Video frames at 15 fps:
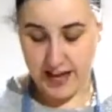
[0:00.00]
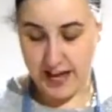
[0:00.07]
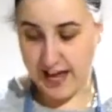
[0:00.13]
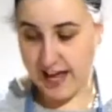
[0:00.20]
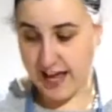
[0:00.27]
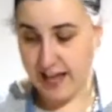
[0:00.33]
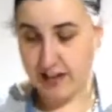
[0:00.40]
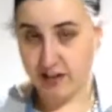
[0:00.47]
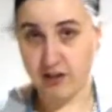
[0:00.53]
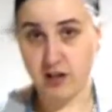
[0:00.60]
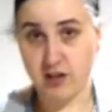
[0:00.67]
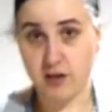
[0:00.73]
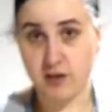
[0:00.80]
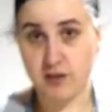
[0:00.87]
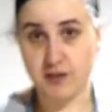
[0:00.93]
And
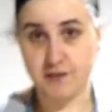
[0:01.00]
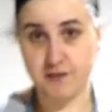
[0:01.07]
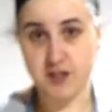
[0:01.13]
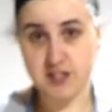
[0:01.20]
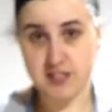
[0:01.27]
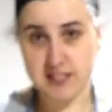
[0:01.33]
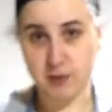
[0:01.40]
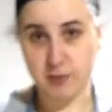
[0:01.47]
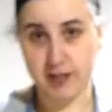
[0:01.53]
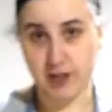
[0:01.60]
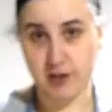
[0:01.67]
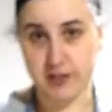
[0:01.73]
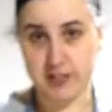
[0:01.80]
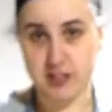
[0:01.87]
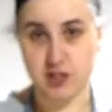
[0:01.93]
the first thing we're
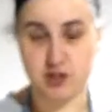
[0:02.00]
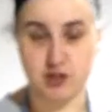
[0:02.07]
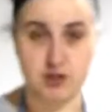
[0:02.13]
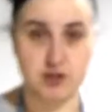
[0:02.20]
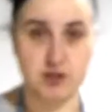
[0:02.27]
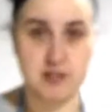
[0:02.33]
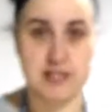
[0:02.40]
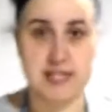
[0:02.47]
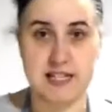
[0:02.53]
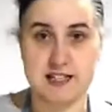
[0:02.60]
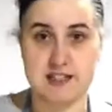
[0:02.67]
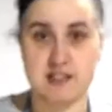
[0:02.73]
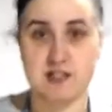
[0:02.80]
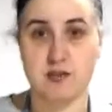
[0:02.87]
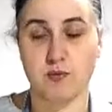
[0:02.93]
going to do
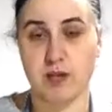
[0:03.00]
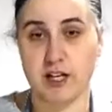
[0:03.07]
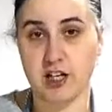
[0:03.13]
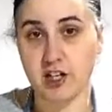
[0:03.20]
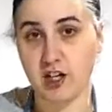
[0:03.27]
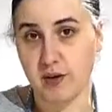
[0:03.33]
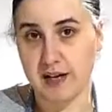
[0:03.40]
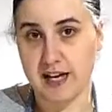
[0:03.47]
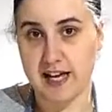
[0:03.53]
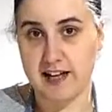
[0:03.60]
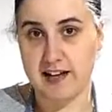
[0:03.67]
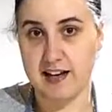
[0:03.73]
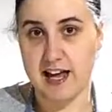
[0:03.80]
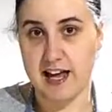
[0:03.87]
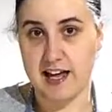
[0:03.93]
is we're going to go
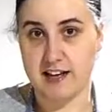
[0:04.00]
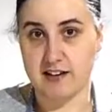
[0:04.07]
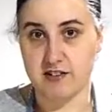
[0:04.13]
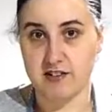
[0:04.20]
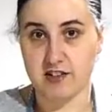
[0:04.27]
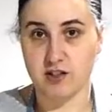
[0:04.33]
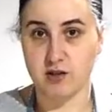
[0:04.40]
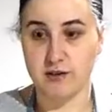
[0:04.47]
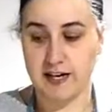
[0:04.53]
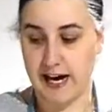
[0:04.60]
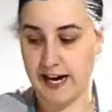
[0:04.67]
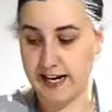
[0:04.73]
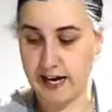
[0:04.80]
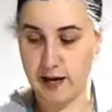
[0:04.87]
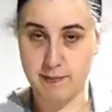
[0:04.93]
ahead and
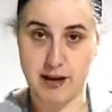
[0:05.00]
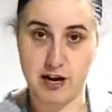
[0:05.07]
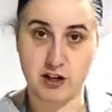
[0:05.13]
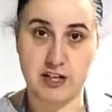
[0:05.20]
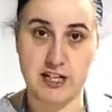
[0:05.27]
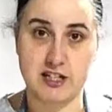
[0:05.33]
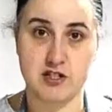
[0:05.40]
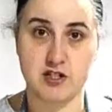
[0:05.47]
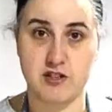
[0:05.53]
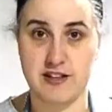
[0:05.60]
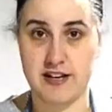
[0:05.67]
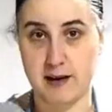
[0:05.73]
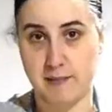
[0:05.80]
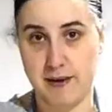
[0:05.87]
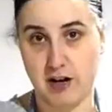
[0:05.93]
create our marinade so
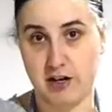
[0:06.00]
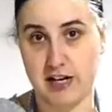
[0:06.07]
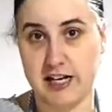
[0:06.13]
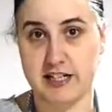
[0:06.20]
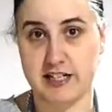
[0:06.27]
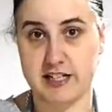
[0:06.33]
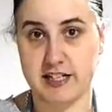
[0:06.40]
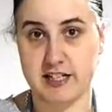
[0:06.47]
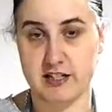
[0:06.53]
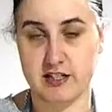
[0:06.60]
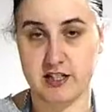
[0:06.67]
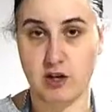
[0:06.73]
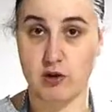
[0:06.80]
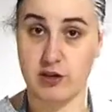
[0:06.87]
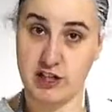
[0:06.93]
that our marinade
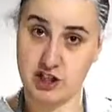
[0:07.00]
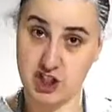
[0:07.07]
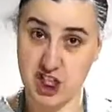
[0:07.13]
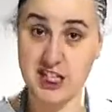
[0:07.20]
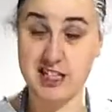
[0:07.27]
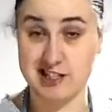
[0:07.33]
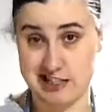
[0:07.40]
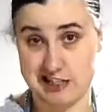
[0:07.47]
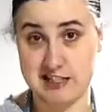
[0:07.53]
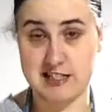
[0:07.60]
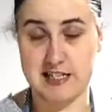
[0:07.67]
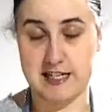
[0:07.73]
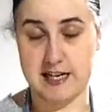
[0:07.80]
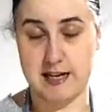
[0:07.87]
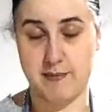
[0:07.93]
can, or our chicken can
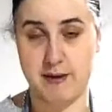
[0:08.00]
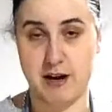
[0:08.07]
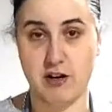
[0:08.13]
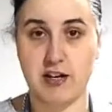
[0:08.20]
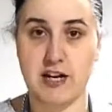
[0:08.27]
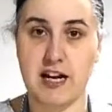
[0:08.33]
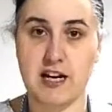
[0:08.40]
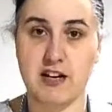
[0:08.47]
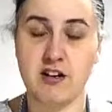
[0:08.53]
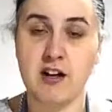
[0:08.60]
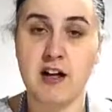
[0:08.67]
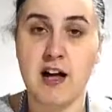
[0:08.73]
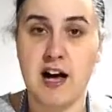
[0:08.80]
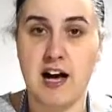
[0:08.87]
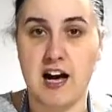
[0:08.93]
sit in our marinade
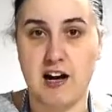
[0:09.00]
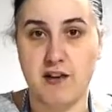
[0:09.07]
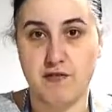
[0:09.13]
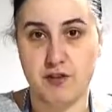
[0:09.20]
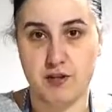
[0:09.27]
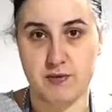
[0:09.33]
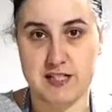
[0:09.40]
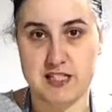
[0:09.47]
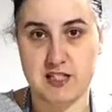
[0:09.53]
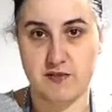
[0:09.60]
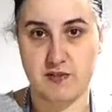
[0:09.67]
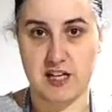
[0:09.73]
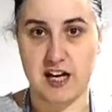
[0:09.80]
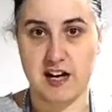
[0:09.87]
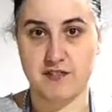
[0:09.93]
for the rest of
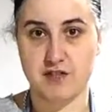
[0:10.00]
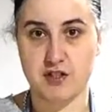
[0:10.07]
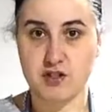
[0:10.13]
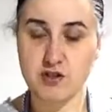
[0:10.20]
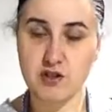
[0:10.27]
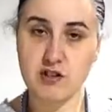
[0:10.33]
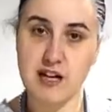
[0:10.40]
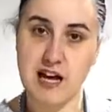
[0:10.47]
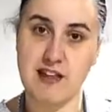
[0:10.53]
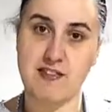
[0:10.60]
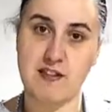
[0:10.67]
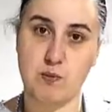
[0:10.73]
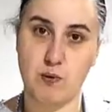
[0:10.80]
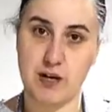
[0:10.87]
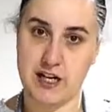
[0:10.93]
the afternoon, and
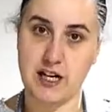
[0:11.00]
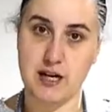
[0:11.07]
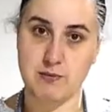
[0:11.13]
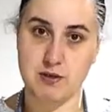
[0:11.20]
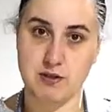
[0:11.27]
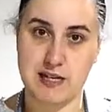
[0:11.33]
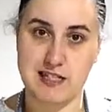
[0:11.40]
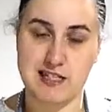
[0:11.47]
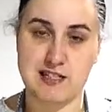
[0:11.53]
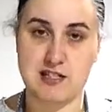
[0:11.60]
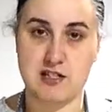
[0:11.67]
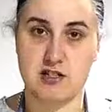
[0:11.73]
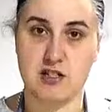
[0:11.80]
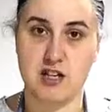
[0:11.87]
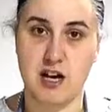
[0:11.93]
then when it comes around to
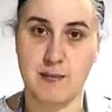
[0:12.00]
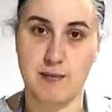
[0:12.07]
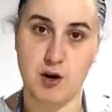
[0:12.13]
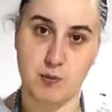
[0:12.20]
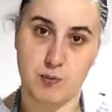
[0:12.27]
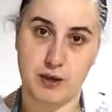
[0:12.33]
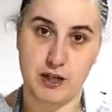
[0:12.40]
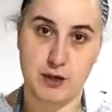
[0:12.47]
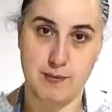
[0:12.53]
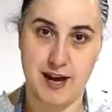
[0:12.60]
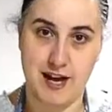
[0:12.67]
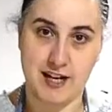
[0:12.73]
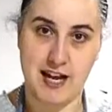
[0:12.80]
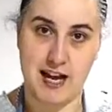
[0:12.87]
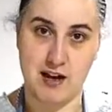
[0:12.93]
dinner time I'll bring you
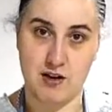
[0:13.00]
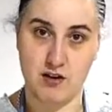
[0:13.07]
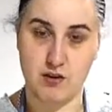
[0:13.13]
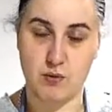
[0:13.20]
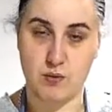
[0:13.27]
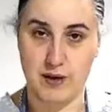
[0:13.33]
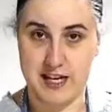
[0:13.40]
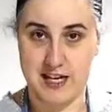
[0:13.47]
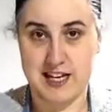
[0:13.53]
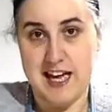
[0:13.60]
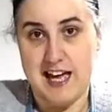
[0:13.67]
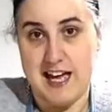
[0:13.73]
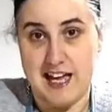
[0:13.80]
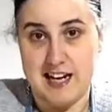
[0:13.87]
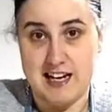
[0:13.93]
back and we
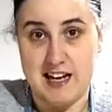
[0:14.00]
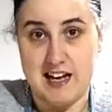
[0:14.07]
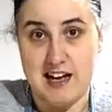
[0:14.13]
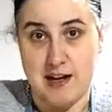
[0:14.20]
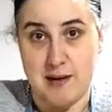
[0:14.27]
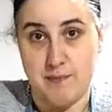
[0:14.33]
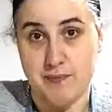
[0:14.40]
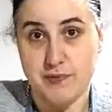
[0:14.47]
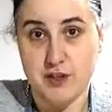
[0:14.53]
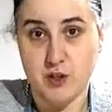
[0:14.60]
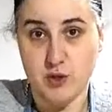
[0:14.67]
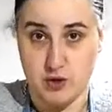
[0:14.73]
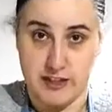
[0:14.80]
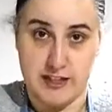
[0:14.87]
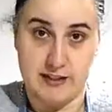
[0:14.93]
can
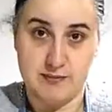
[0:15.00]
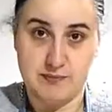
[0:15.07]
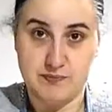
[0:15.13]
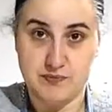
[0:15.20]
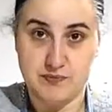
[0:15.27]
cook it.